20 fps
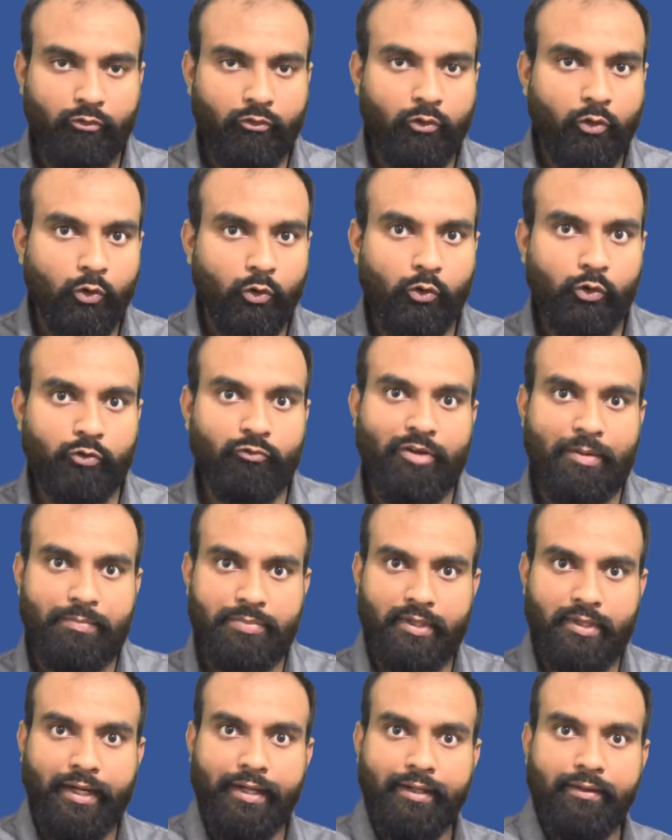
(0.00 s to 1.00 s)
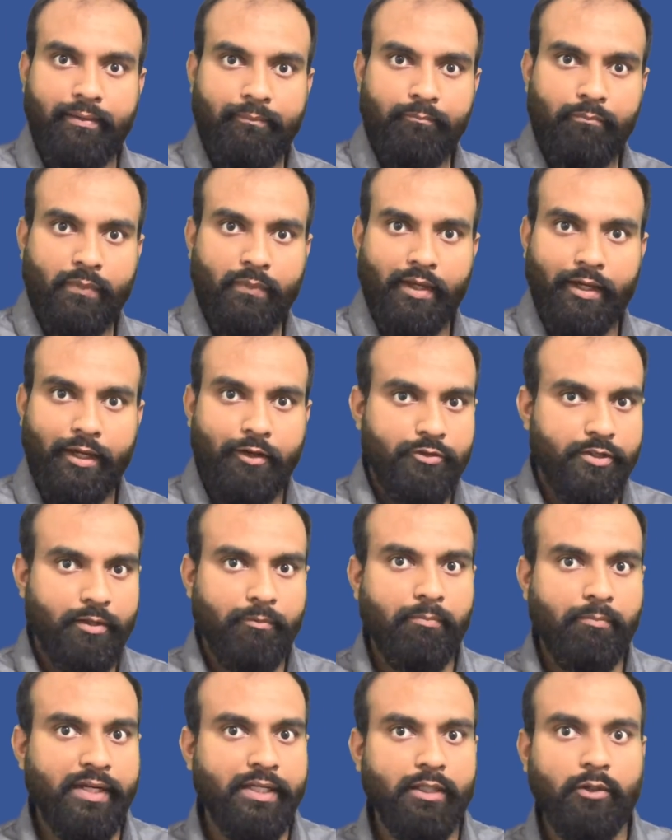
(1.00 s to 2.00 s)
go on a website, if
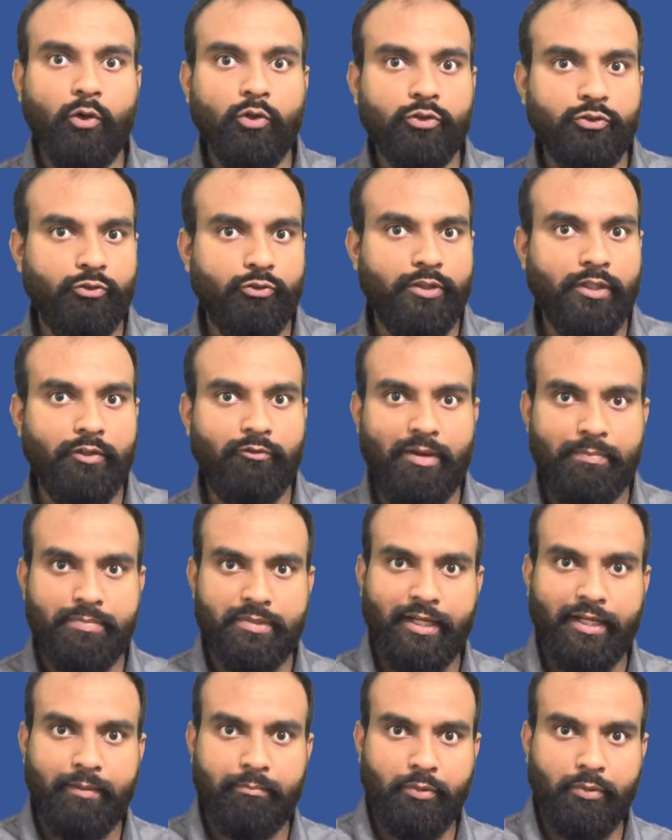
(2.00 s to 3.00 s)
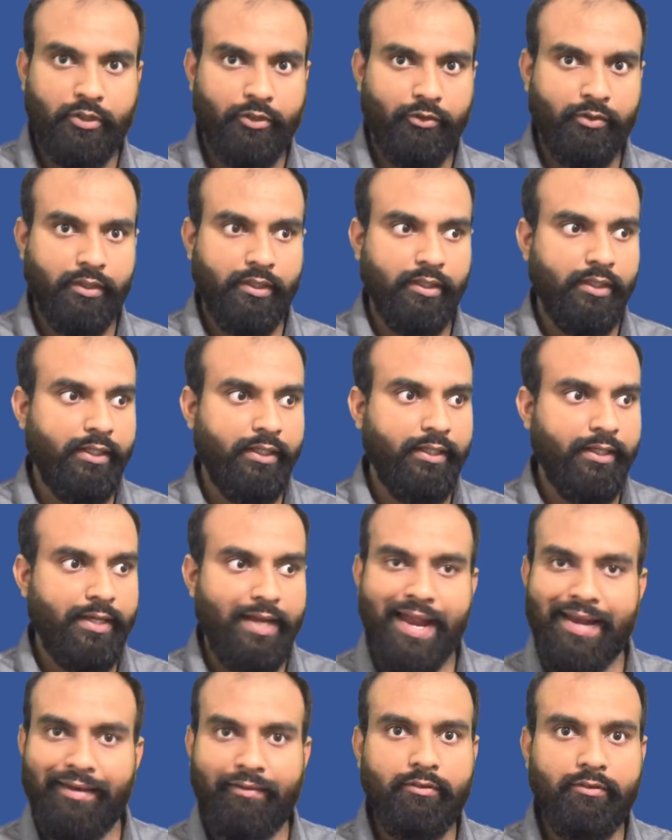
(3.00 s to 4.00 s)
somebody goes on a website, particularly
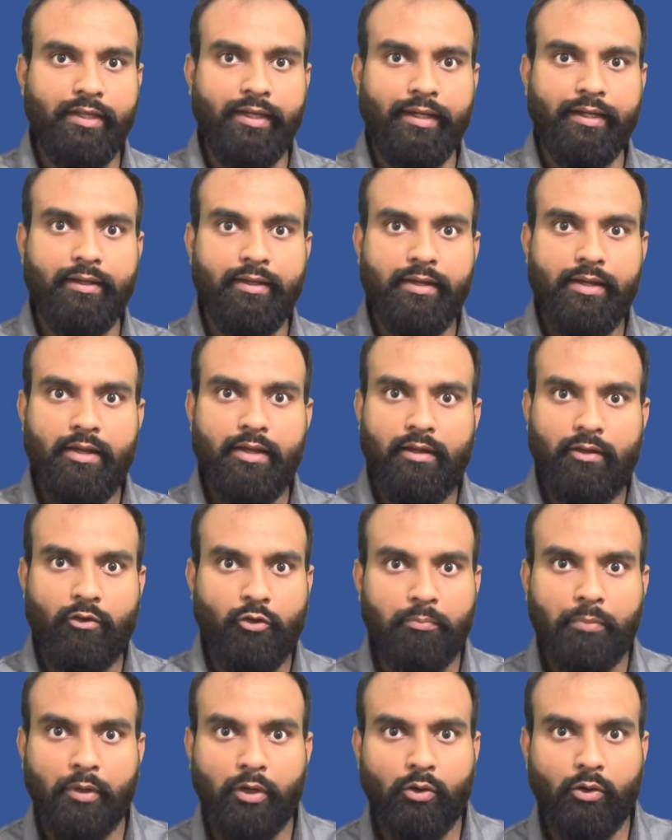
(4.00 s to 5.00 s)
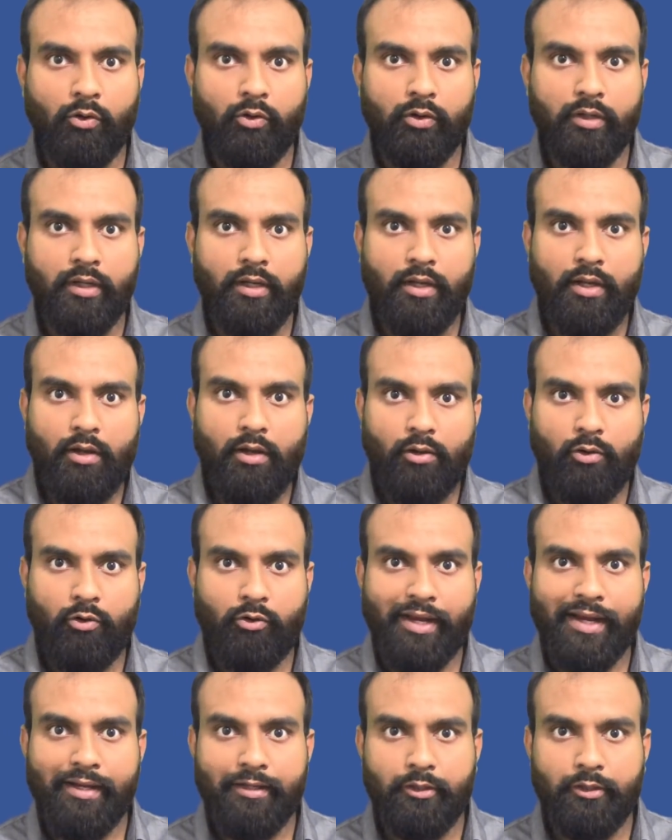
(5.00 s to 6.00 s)
anything, a blog
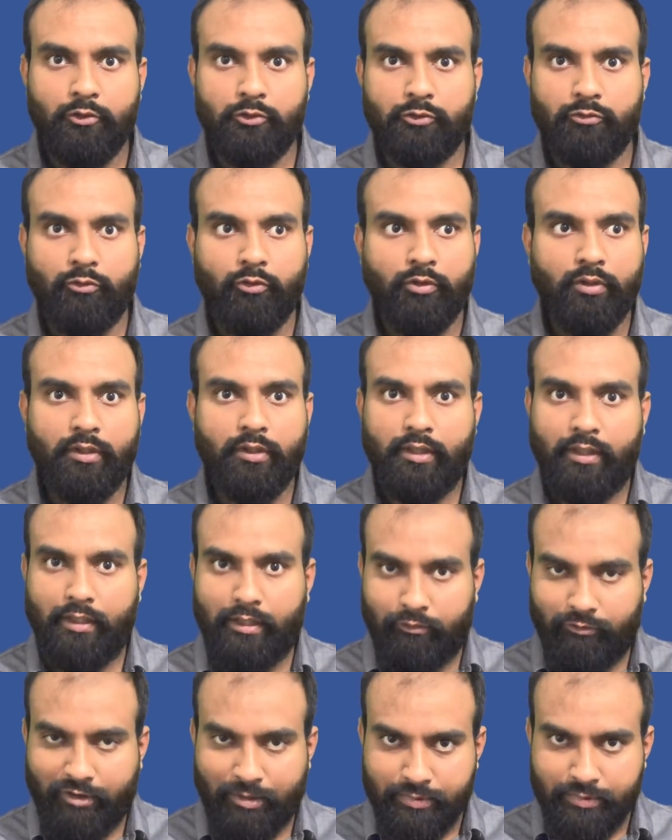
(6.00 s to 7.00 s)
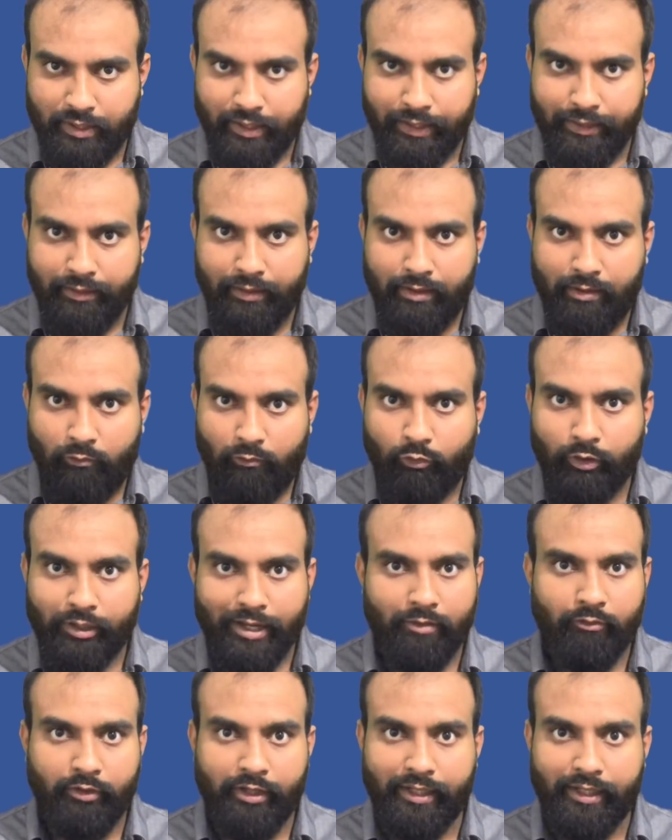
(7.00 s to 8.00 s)
or any useful website,
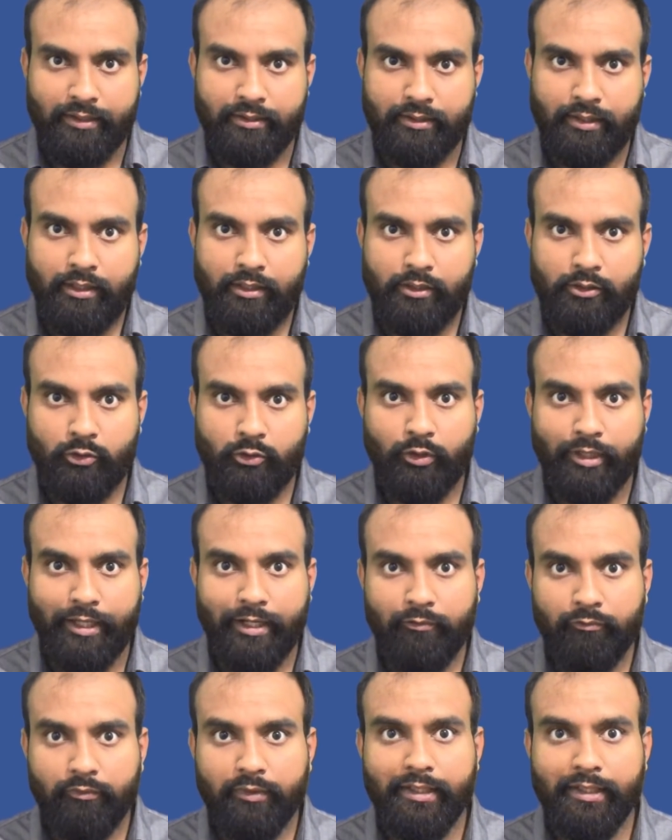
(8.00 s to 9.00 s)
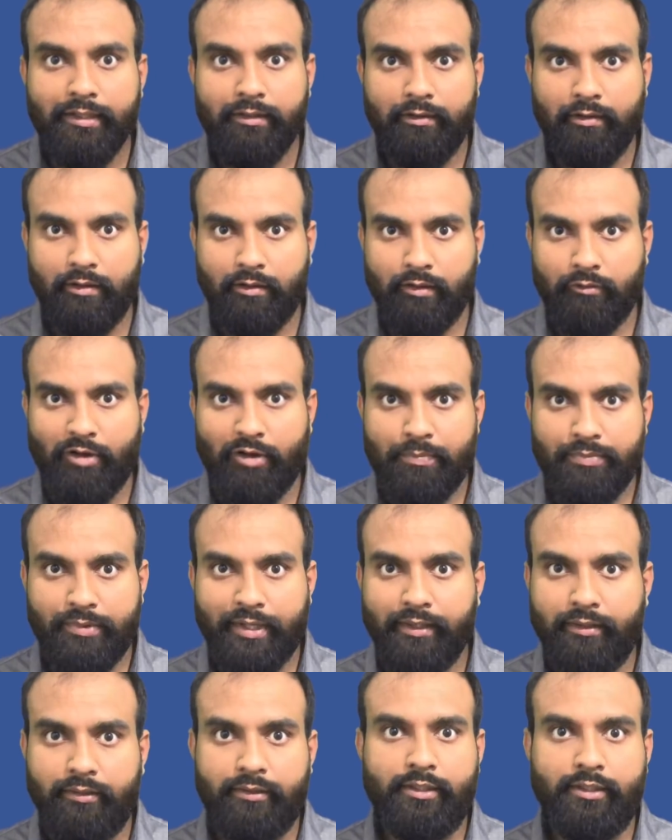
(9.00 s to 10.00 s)
whatever it is, so if the a
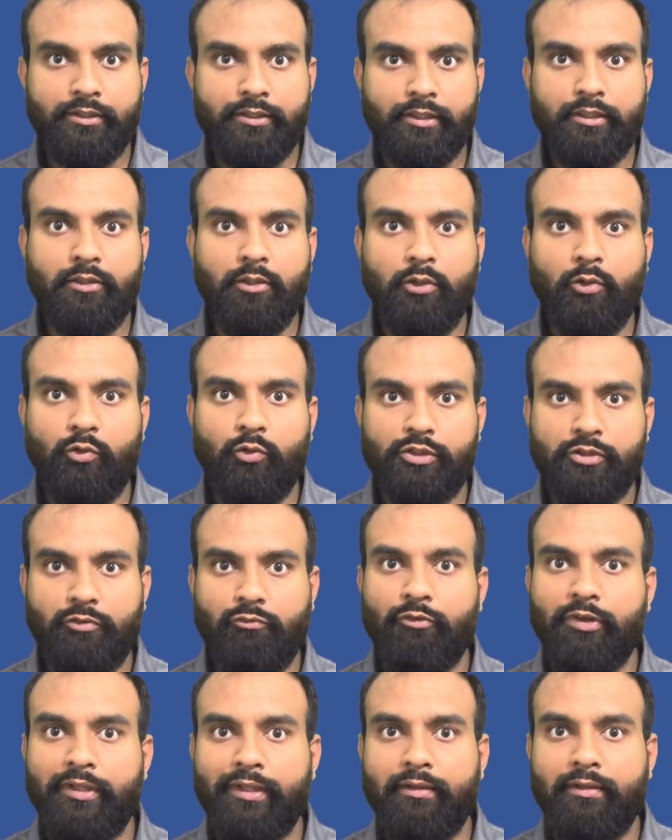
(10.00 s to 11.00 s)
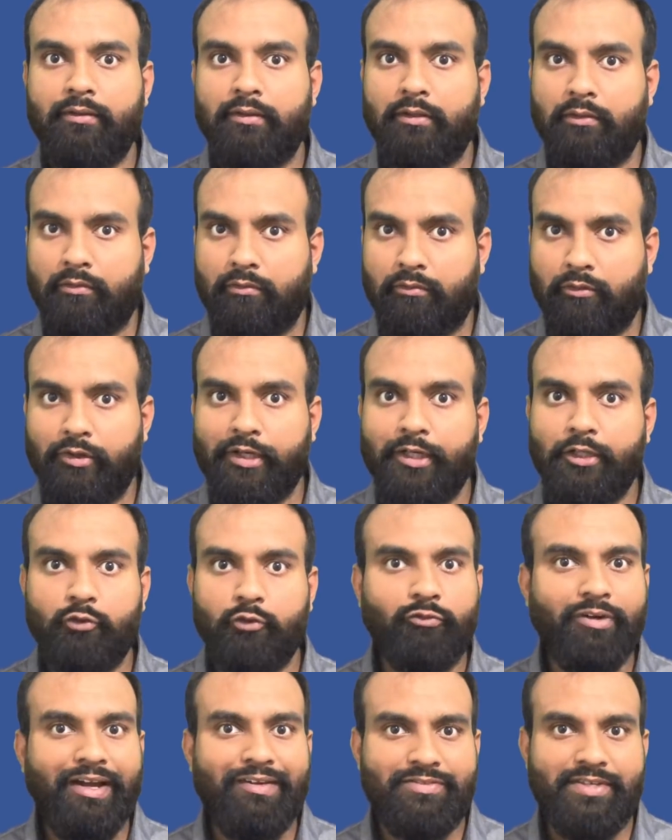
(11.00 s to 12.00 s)
website doesn't load within 3 to
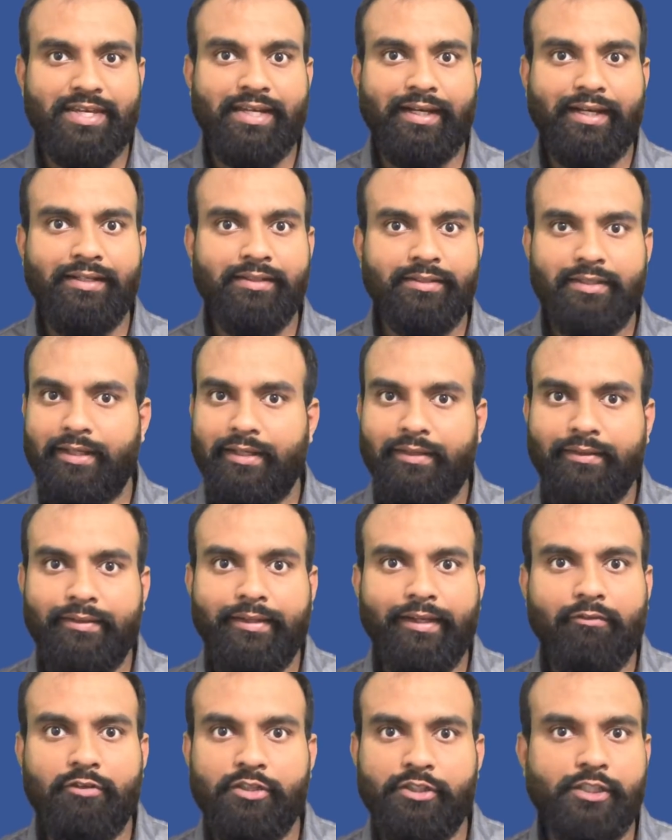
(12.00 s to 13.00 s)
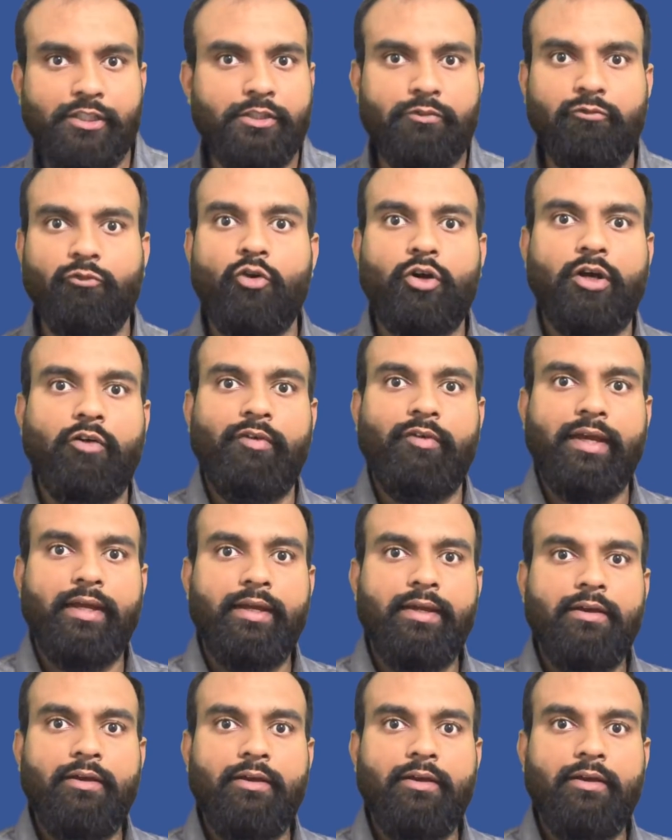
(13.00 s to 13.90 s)
5 seconds, they will just walk away,